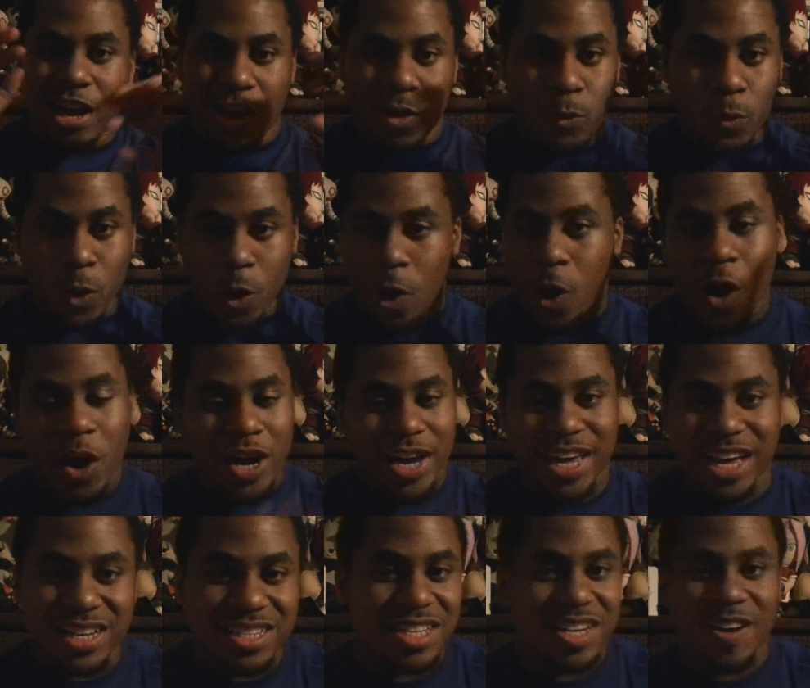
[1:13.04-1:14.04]
We're all
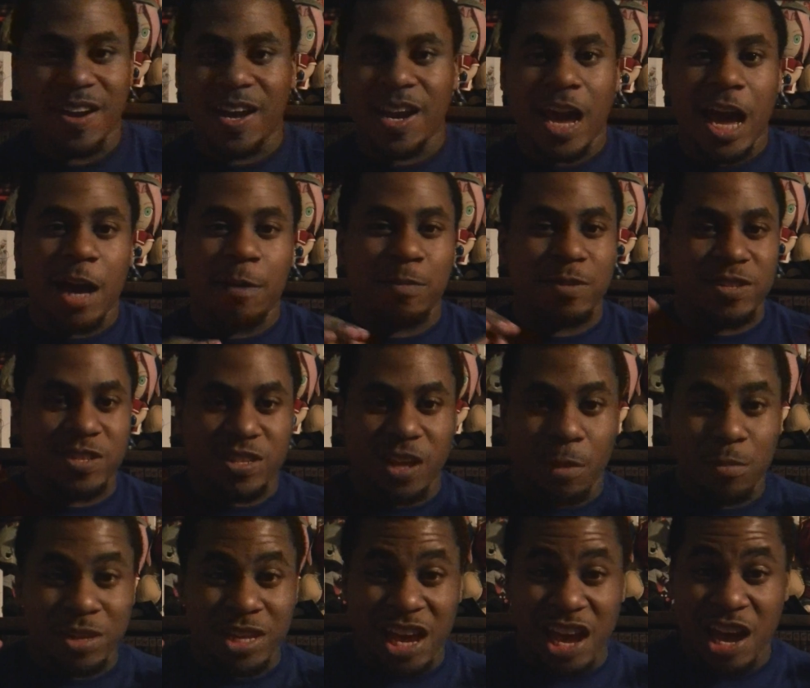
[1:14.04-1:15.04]
guessing it happened
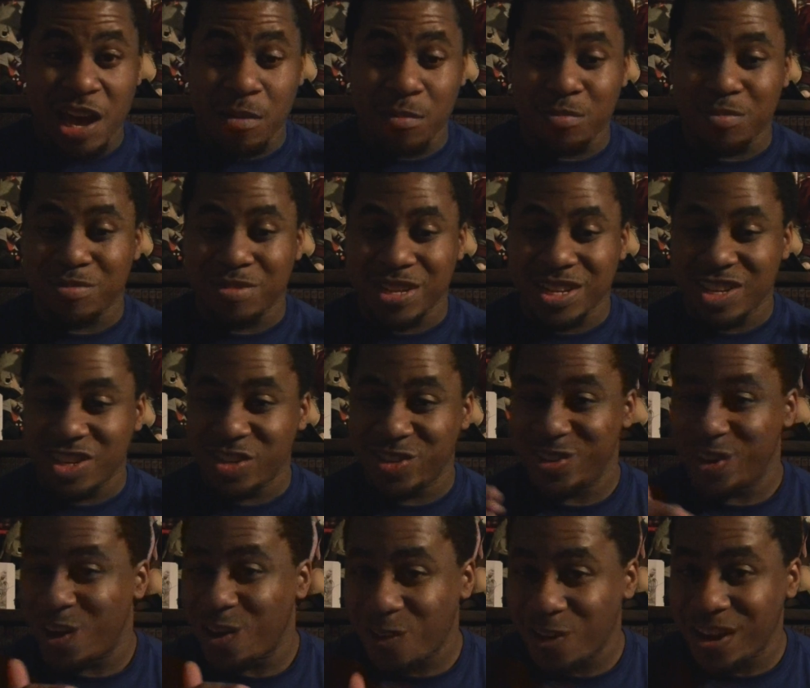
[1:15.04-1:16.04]
sometime
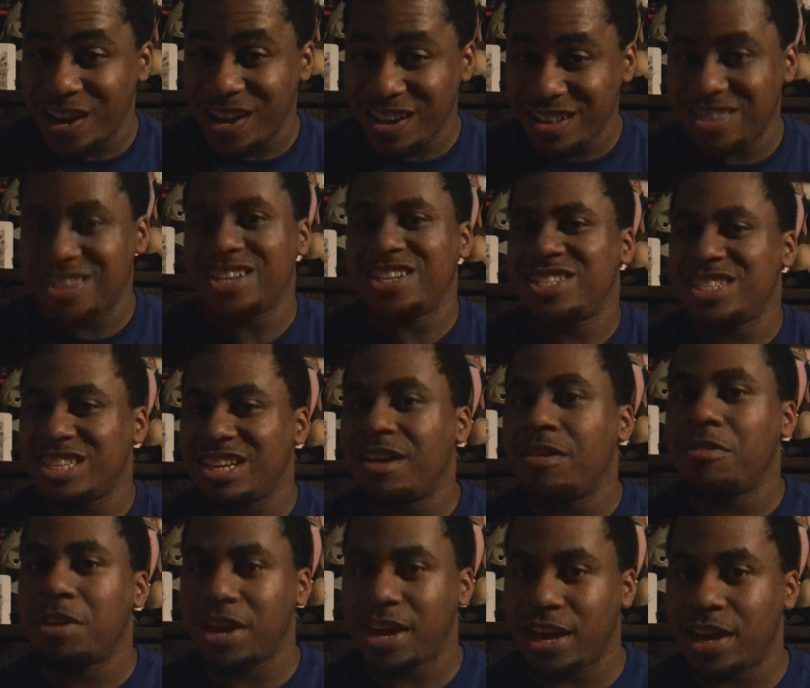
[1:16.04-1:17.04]
during the
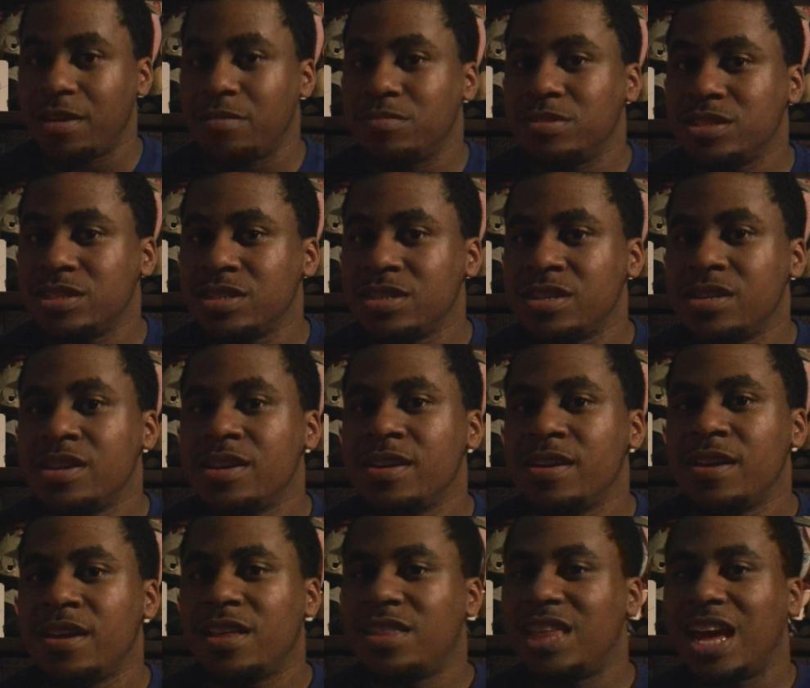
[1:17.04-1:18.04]
Cell games.
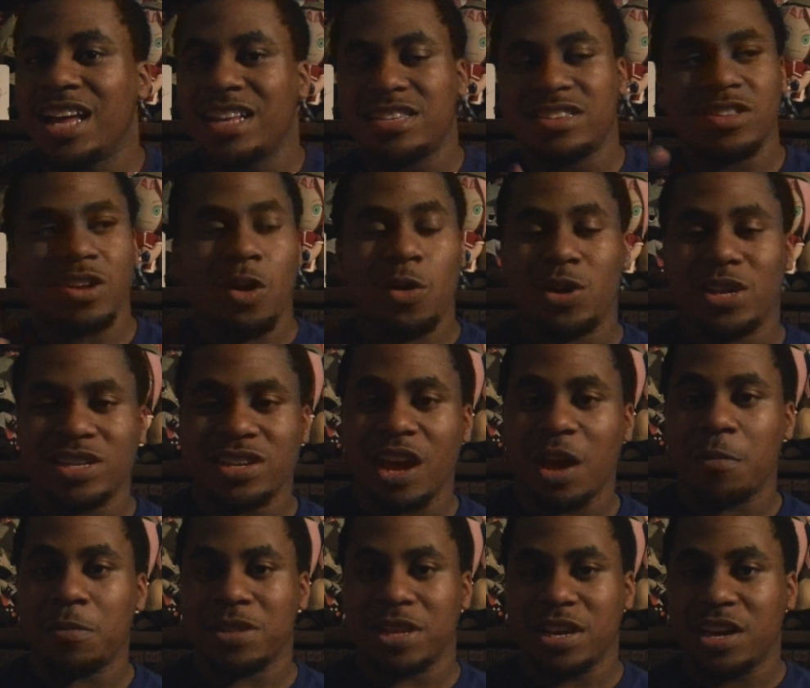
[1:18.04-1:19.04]
That's the only
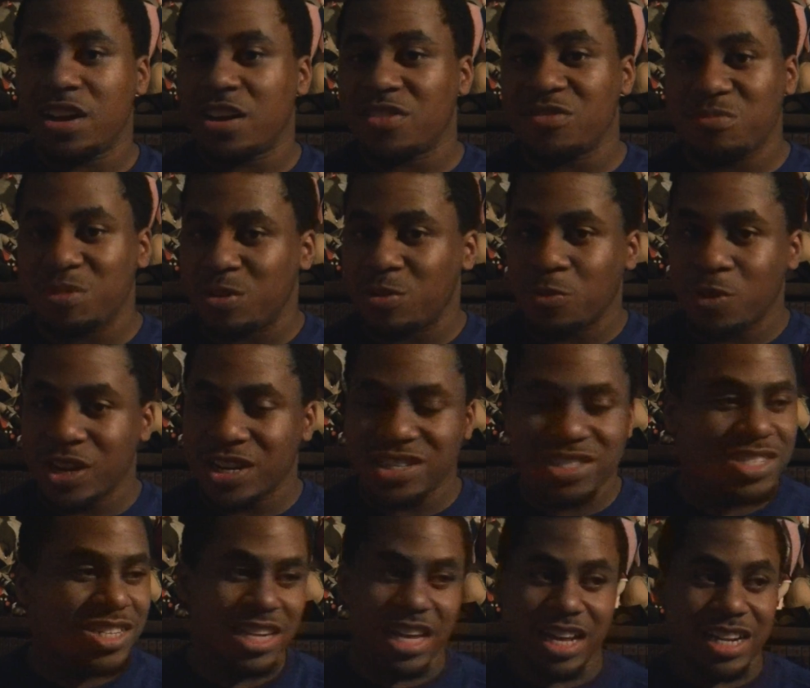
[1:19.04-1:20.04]
time when they could have been
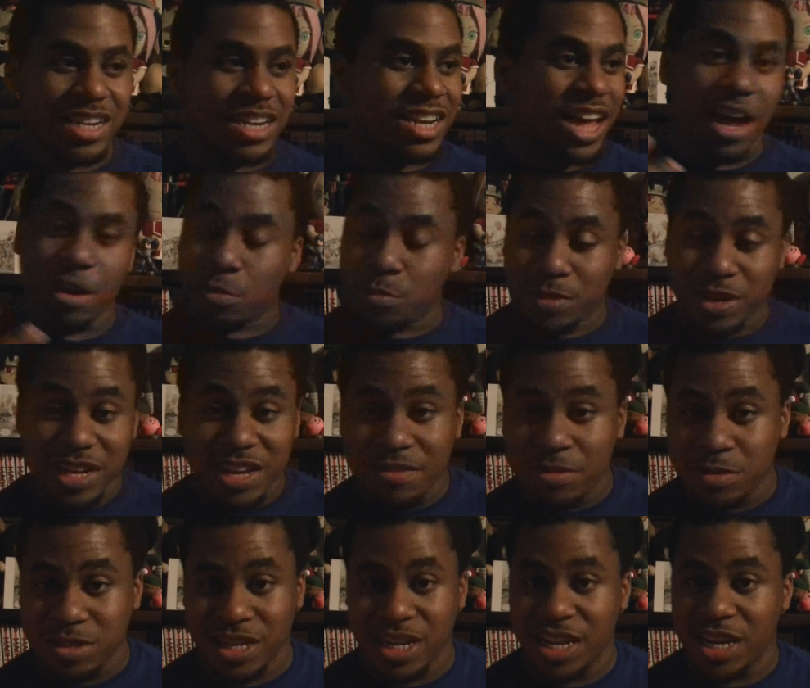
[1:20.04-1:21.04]
wished. It, I don't believe it
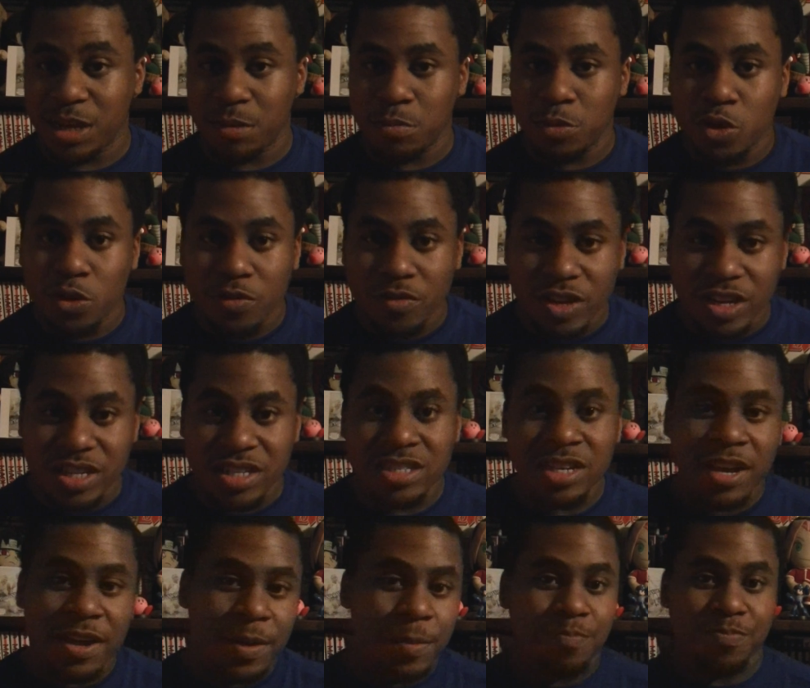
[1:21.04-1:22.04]
was in any movies.
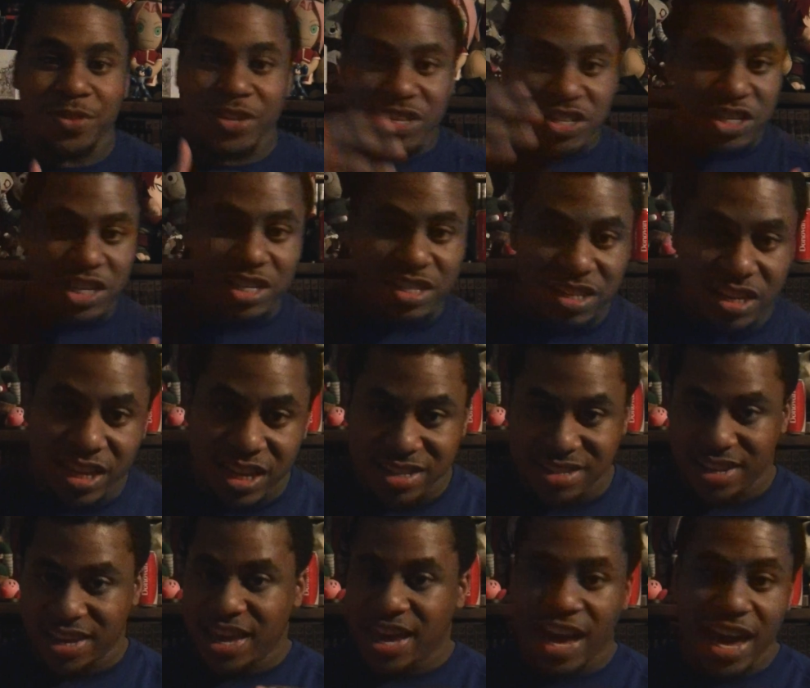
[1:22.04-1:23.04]
The GT
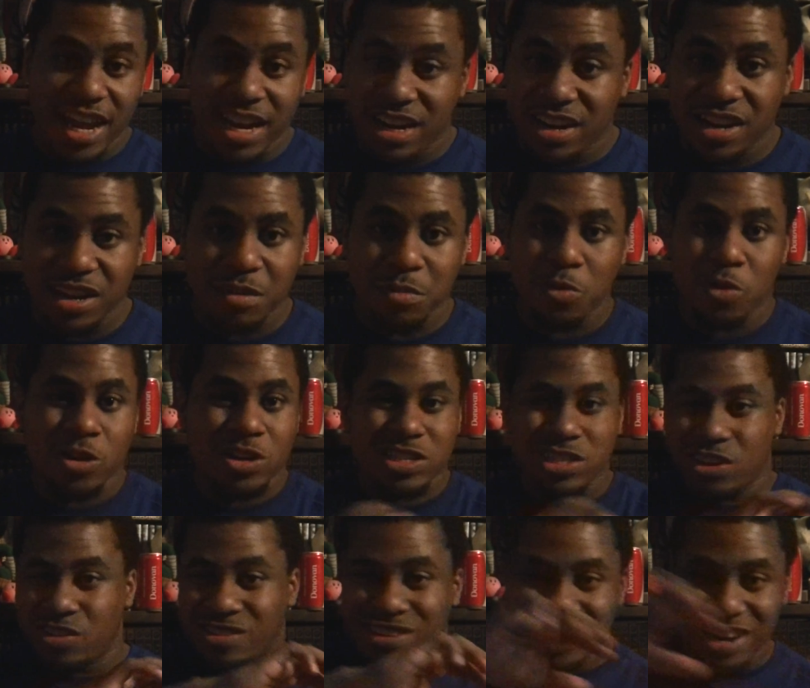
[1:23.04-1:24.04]
isn't canon anymore,
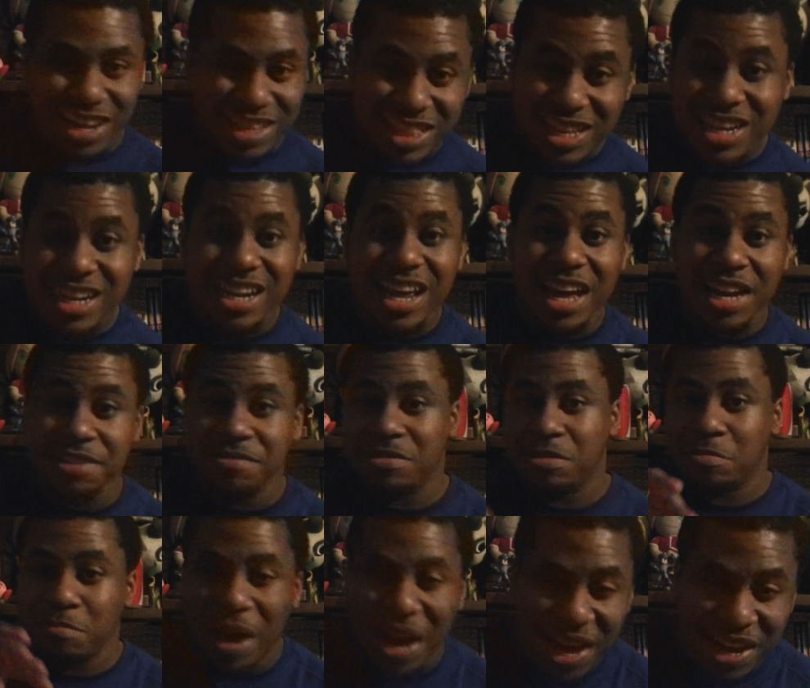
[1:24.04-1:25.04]
so nothing in that
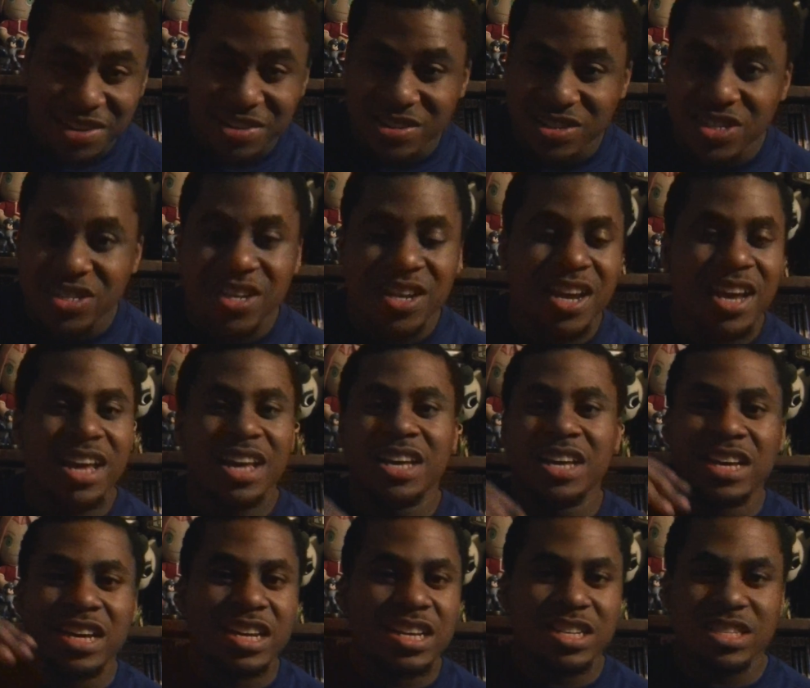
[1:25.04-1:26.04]
even matters.
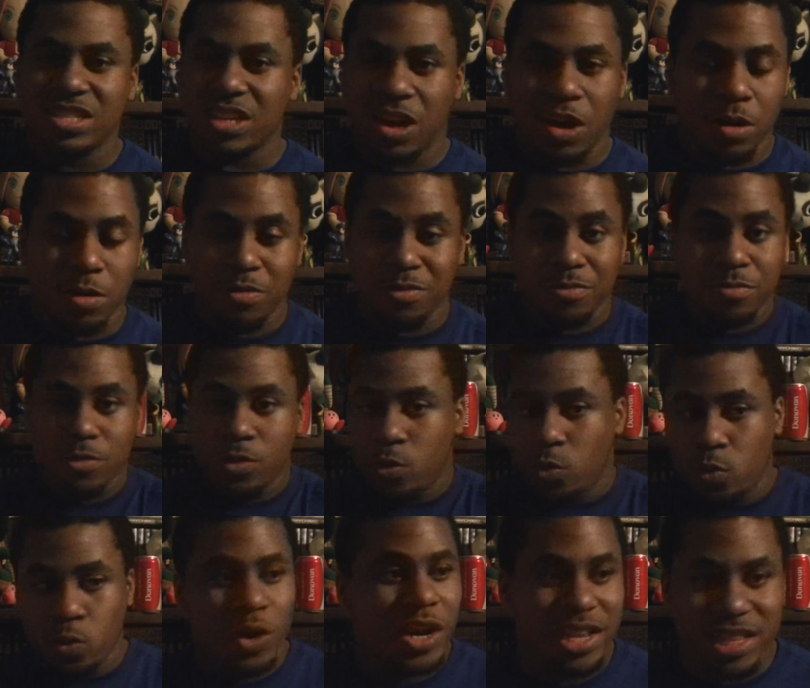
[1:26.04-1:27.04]
So,
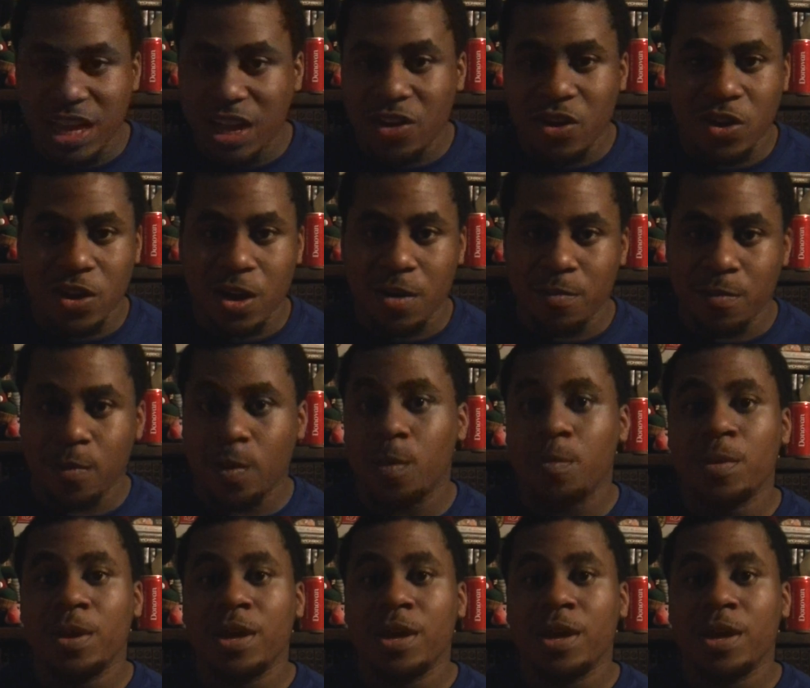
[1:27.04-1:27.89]
where did that all come from?